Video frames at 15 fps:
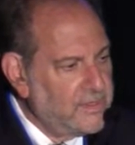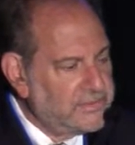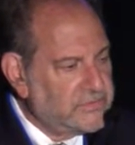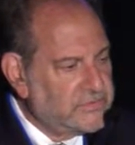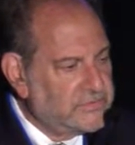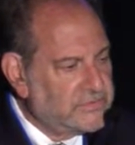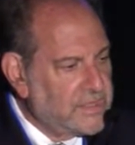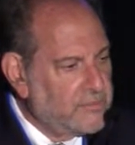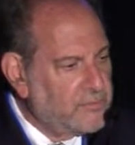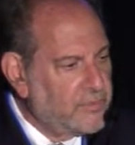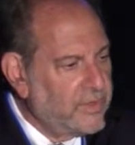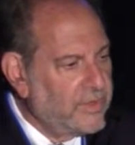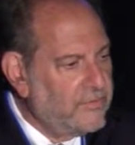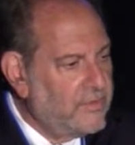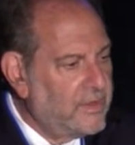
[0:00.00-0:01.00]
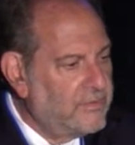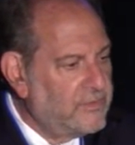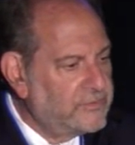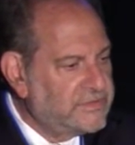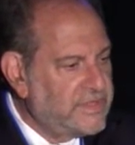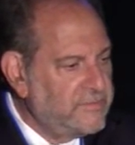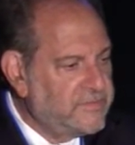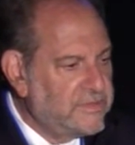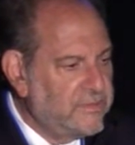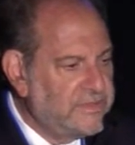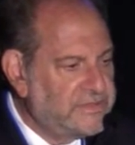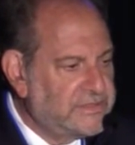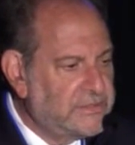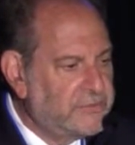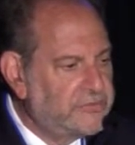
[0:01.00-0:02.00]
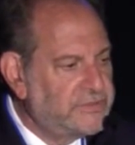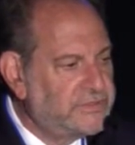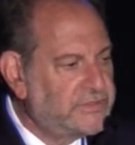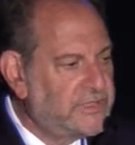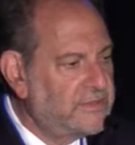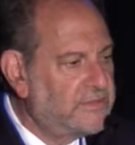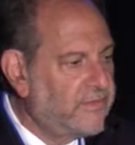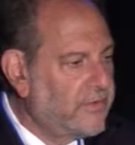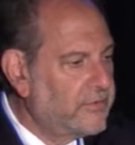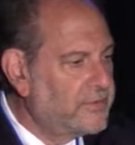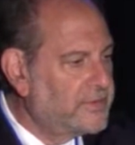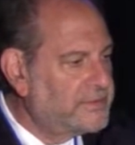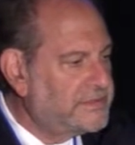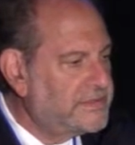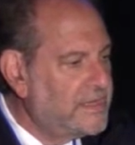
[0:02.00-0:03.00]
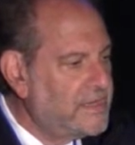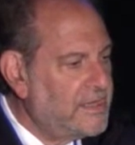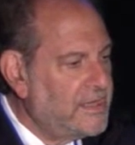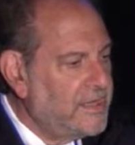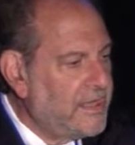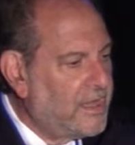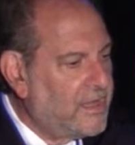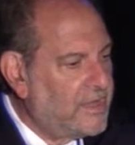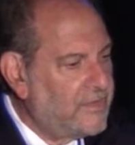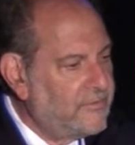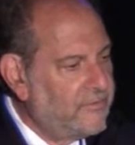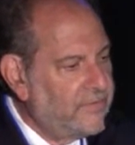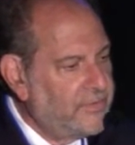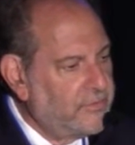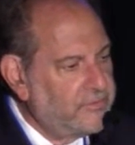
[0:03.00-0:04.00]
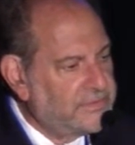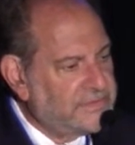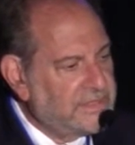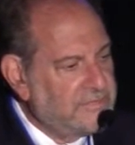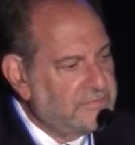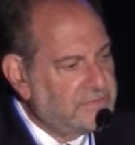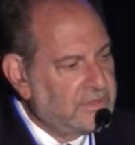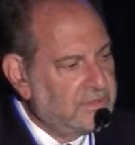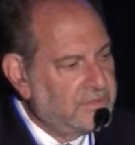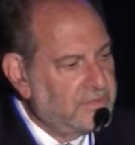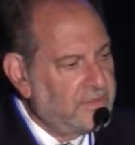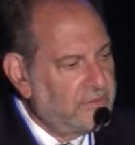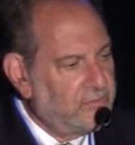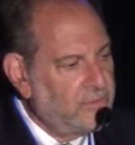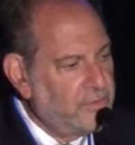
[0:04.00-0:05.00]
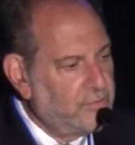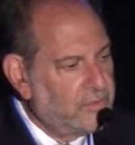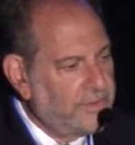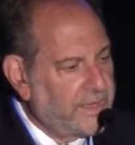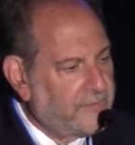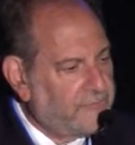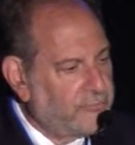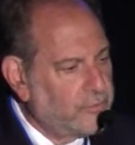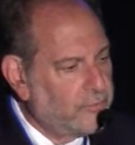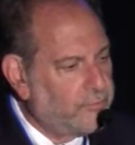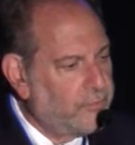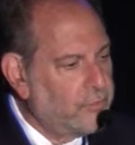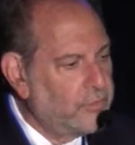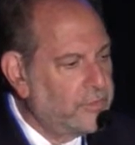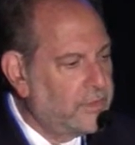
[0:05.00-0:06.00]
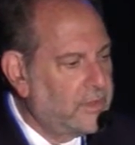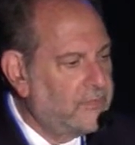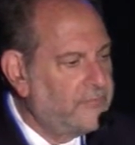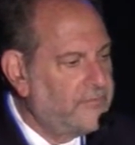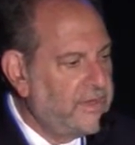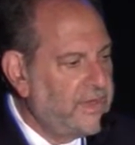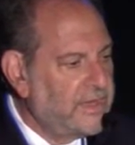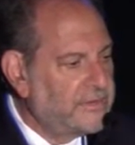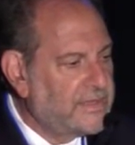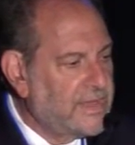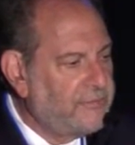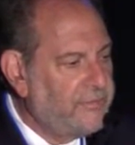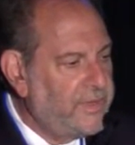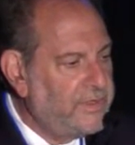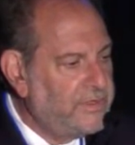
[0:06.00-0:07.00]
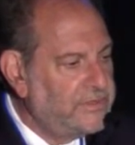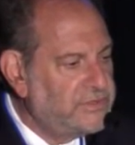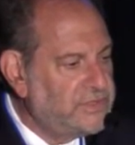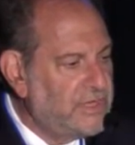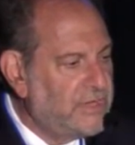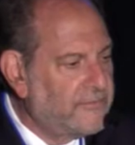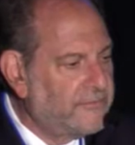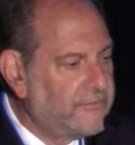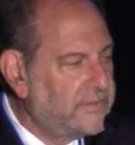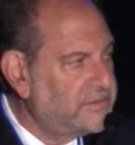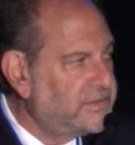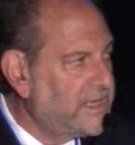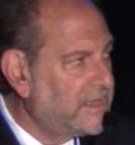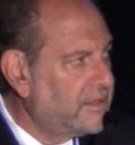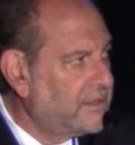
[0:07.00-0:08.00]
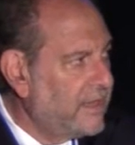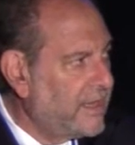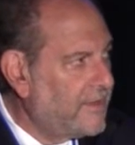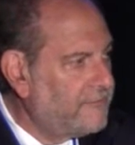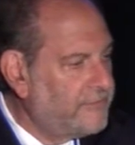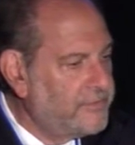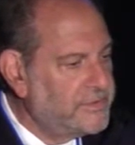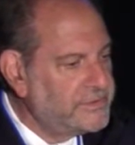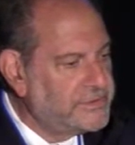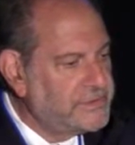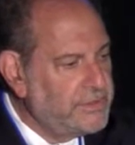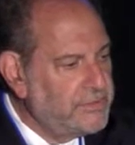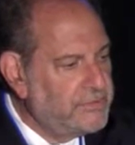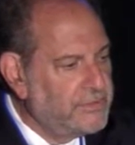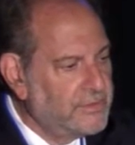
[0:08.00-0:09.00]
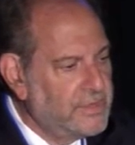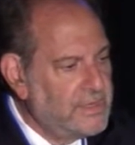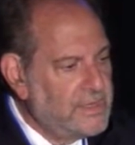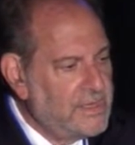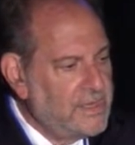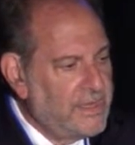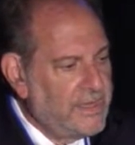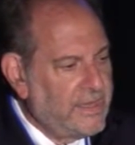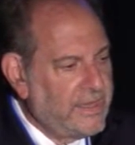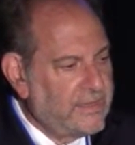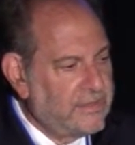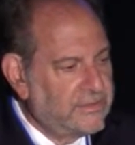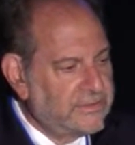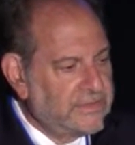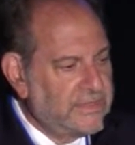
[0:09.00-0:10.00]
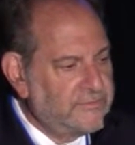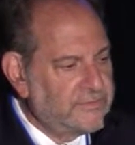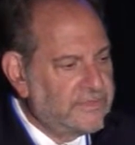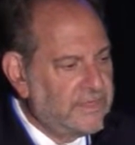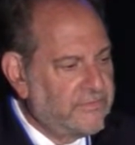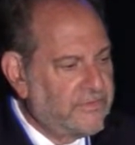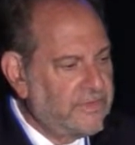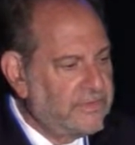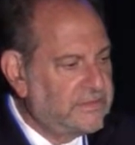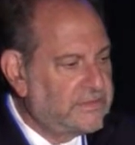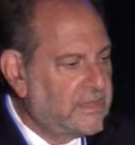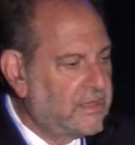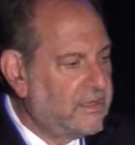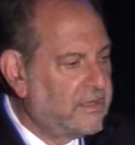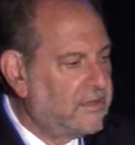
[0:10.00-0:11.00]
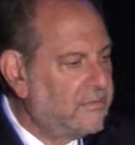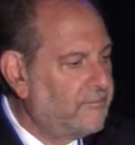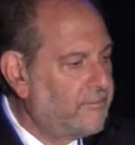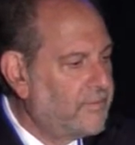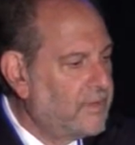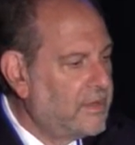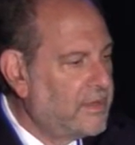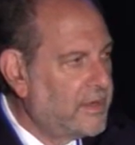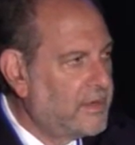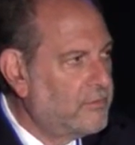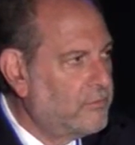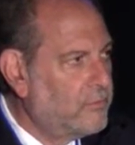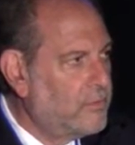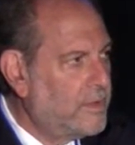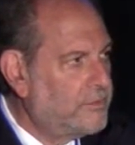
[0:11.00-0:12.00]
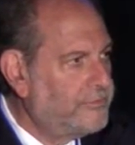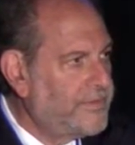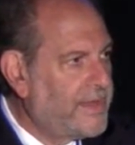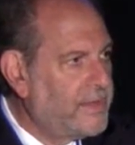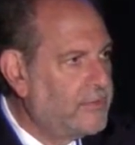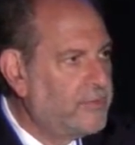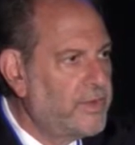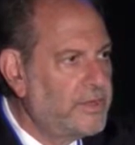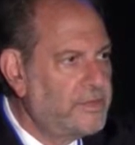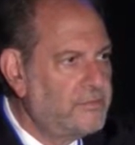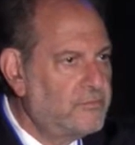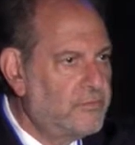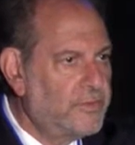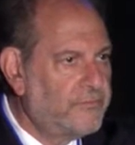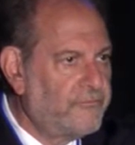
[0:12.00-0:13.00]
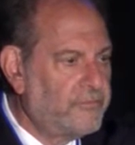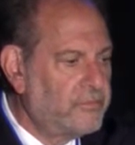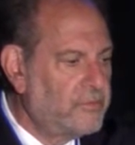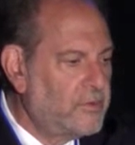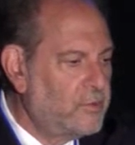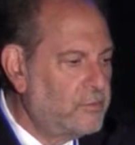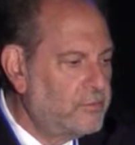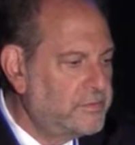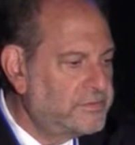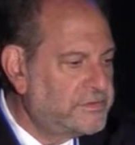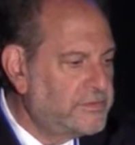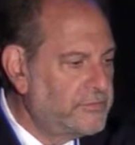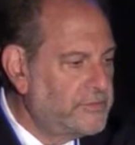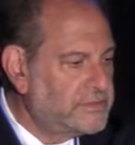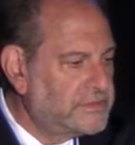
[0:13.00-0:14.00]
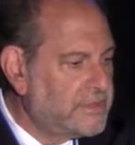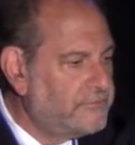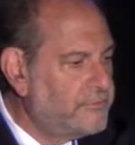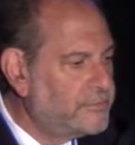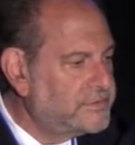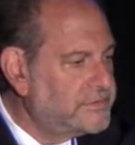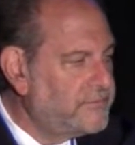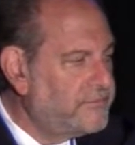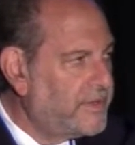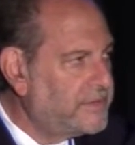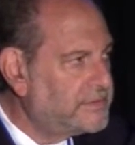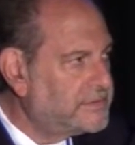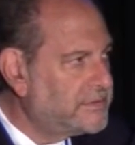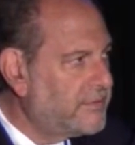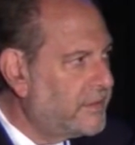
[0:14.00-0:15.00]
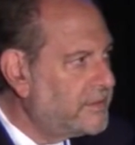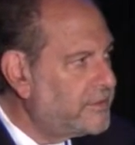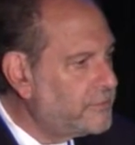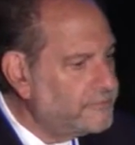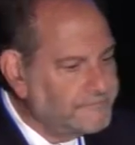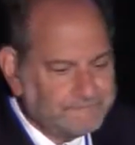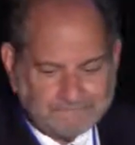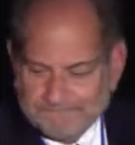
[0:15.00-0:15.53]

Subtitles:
So in summary, there seems to be synergistic targets. We will have a report of the anti-PDGF in the second half of this year, and it seems that these are well tolerated with no serious adverse events. Thank you.